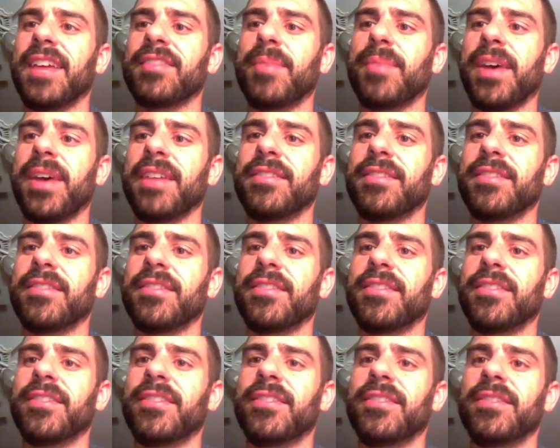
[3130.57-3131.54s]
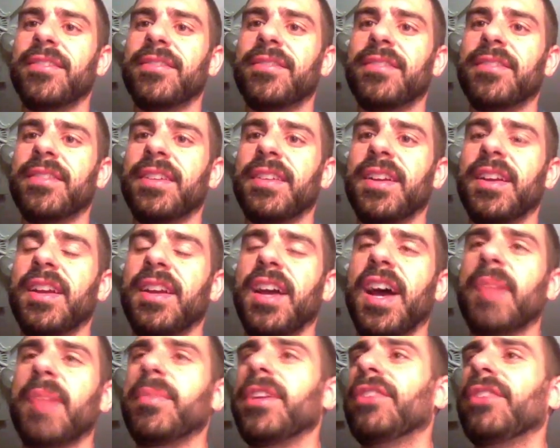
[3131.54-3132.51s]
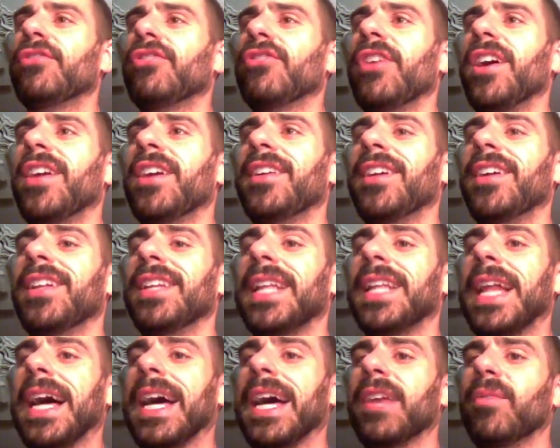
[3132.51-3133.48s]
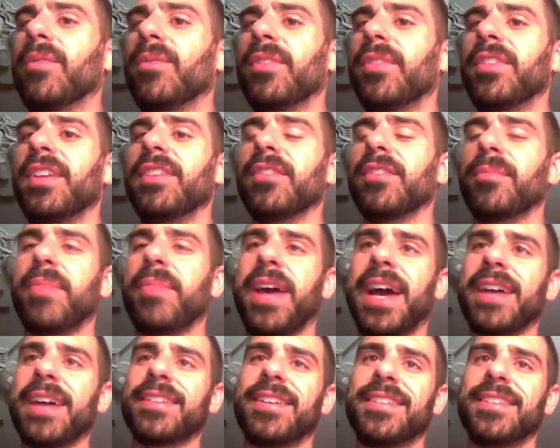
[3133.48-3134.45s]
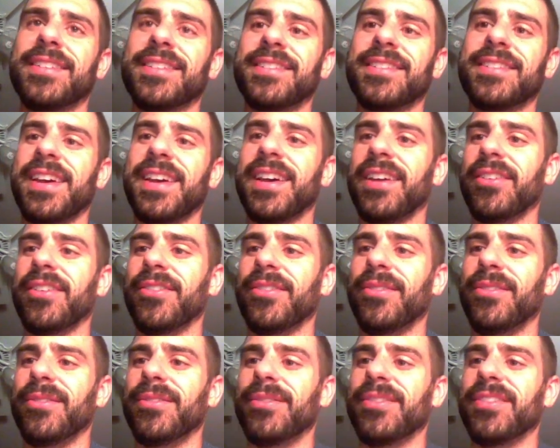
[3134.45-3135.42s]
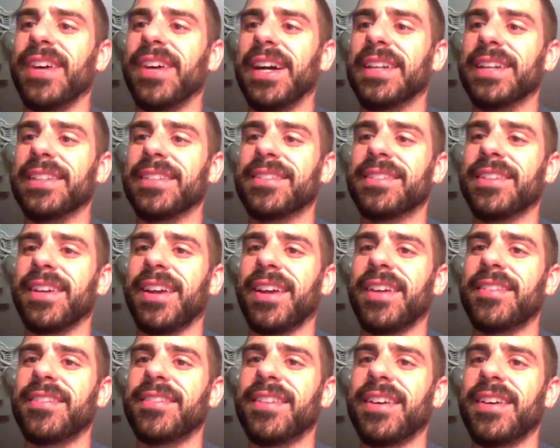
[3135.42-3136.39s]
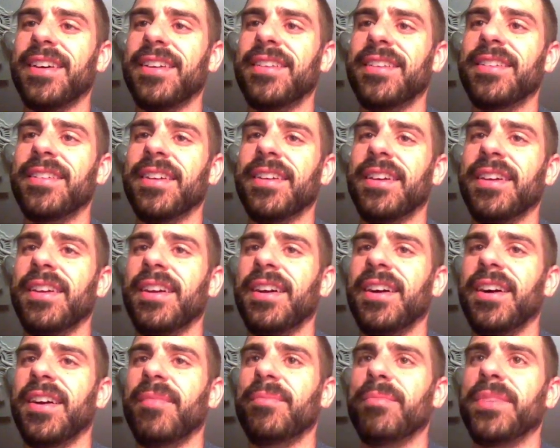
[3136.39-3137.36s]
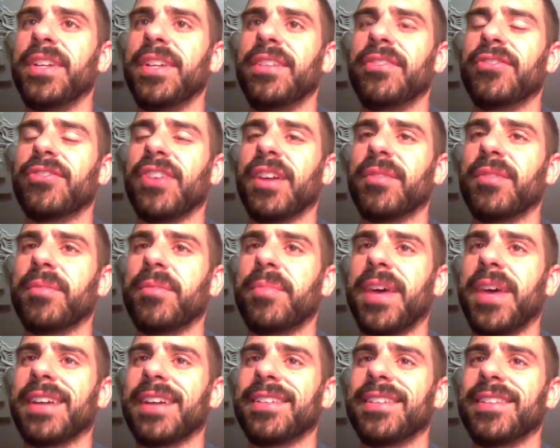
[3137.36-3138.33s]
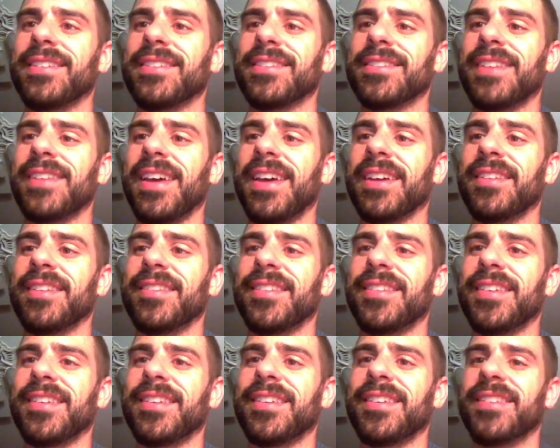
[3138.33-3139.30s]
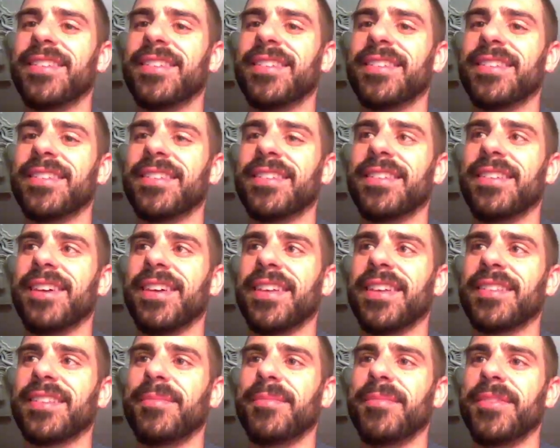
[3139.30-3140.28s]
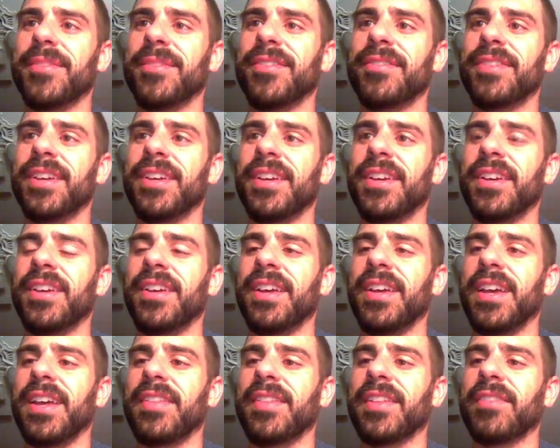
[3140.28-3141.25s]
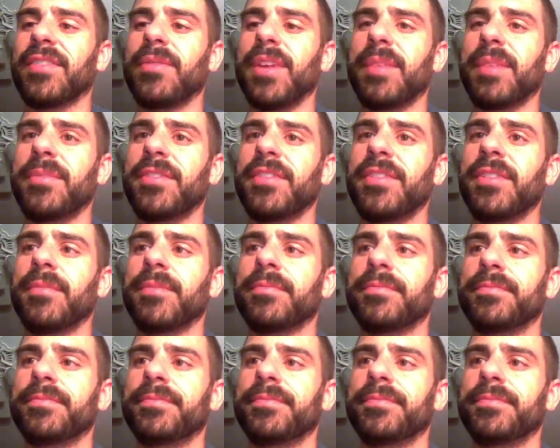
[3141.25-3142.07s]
to pass his turn. I beat Tron a lot with either Pact on the stack or through Silence, like I said. Beating Tron with Pact on the stack is a classic move. And that's what happens here.